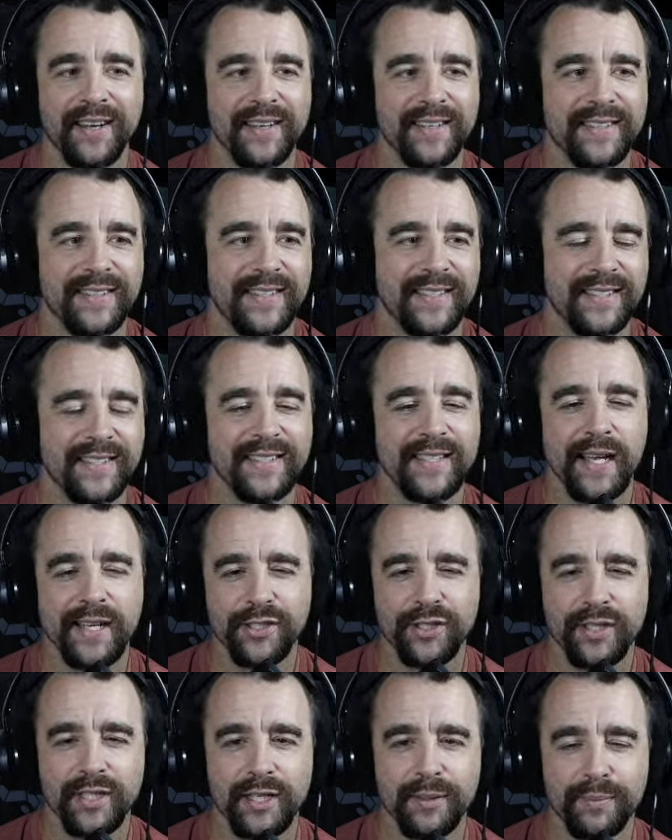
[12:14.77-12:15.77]
This is
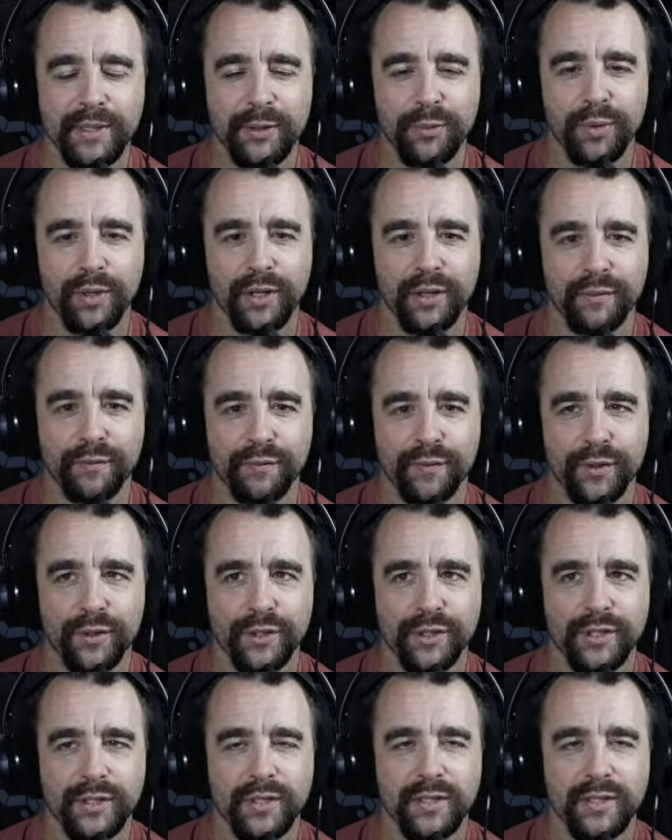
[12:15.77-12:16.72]
actually going to be one of the first